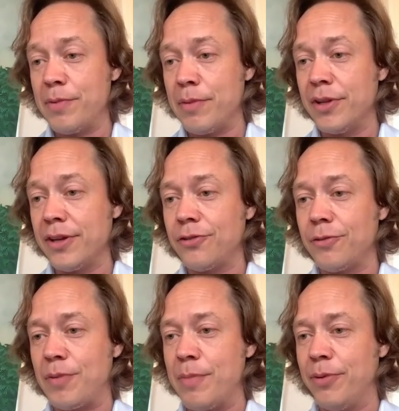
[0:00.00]
millions
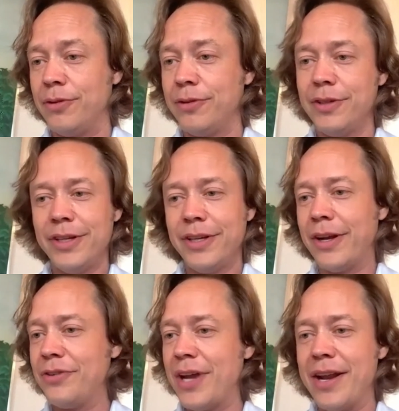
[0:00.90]
of people,
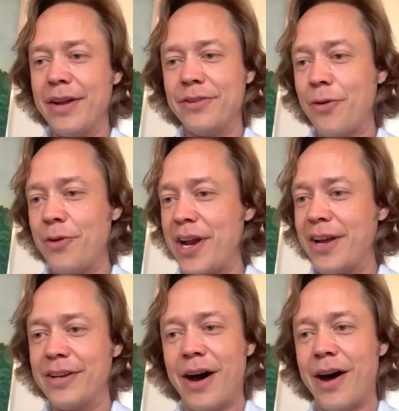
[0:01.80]
donating
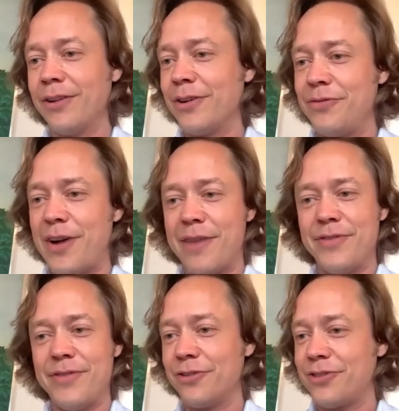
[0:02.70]
$1, $5,
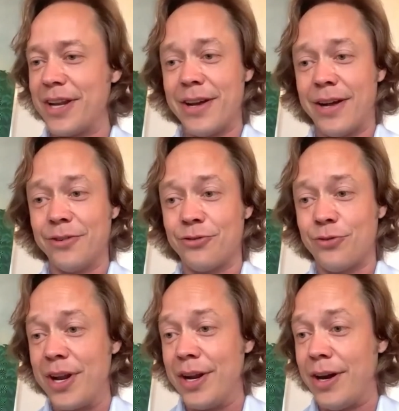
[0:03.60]
$10,
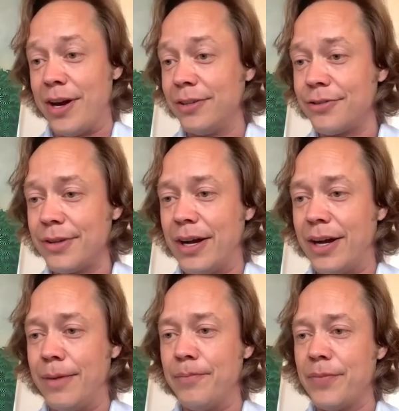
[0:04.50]

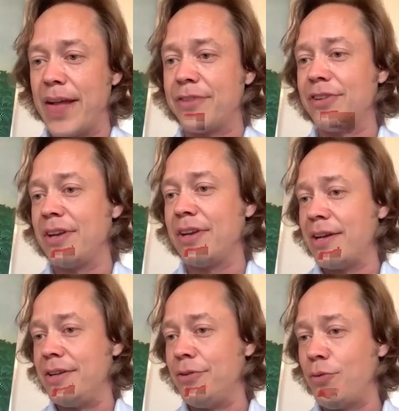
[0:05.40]
$20. That's in an
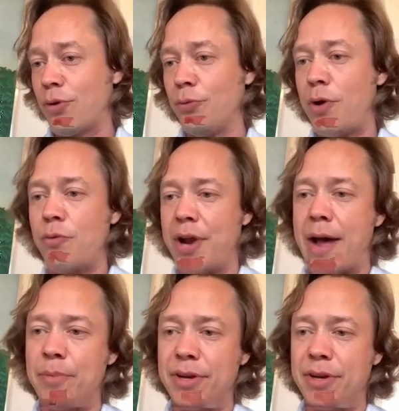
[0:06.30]
ideal world what would
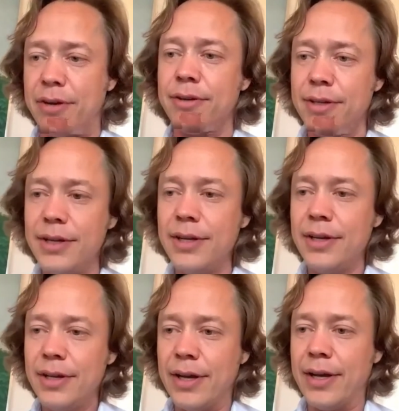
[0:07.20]
happen here.
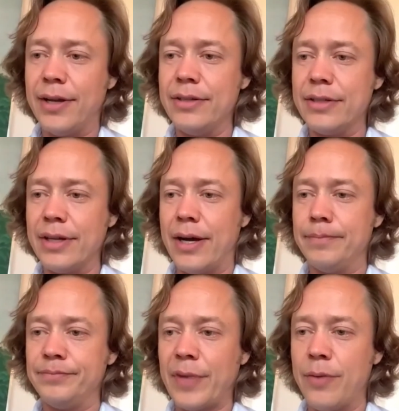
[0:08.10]
And
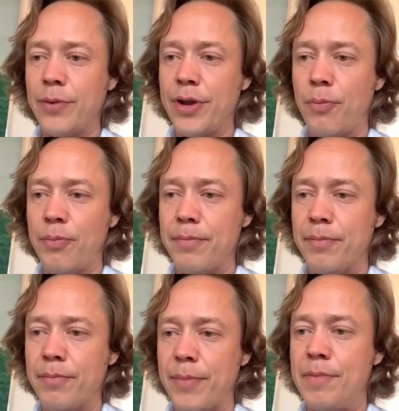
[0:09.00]
we hope that
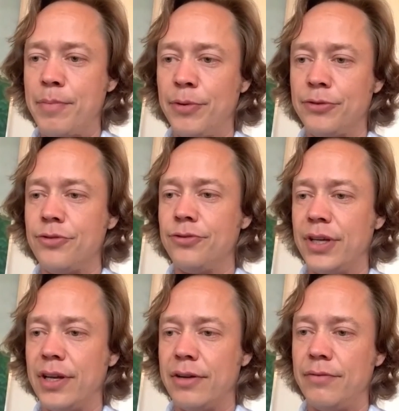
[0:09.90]
many people choose
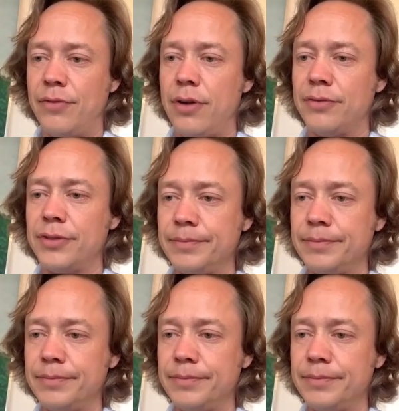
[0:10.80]
to get involved.